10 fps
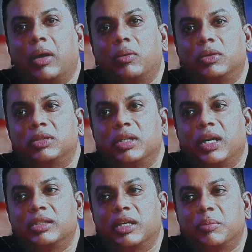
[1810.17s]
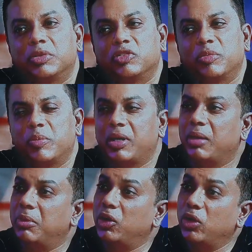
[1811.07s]
I would say examples of people
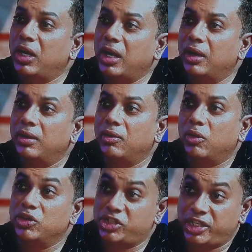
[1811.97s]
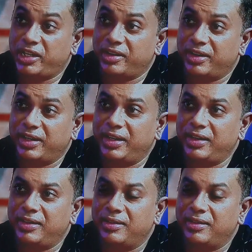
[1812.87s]
like Madonna, or Cher, right?